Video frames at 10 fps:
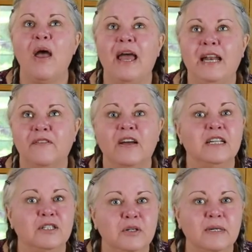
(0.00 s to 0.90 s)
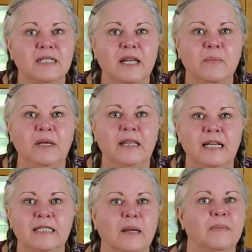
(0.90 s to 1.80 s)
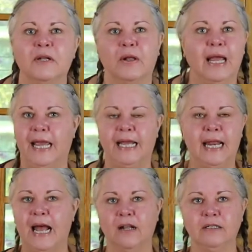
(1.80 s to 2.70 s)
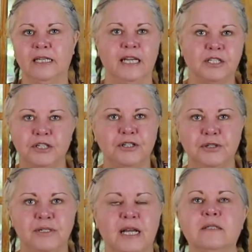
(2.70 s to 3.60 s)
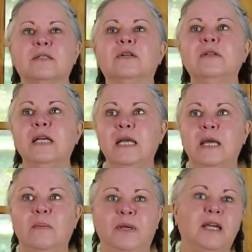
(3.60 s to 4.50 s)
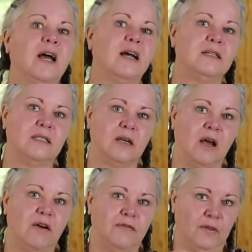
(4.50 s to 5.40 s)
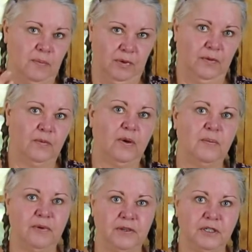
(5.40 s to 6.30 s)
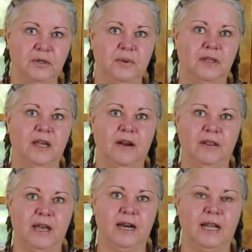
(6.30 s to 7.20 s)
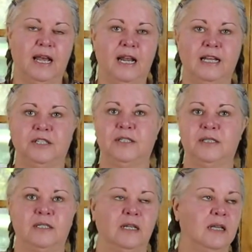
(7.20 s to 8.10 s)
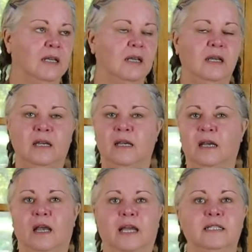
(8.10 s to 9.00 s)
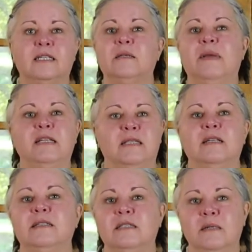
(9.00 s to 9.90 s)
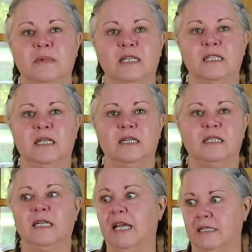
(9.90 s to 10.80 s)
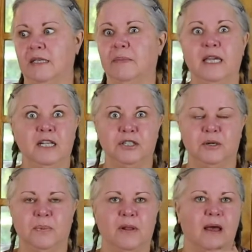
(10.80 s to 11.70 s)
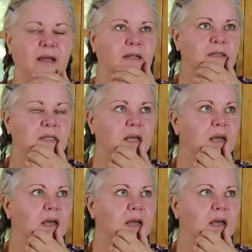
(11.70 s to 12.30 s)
And if I do, it's going to be like some little handheld kitchen utensil because of the move. We're moving to North Carolina, and it doesn't make sense to me to get some kitchen appliance,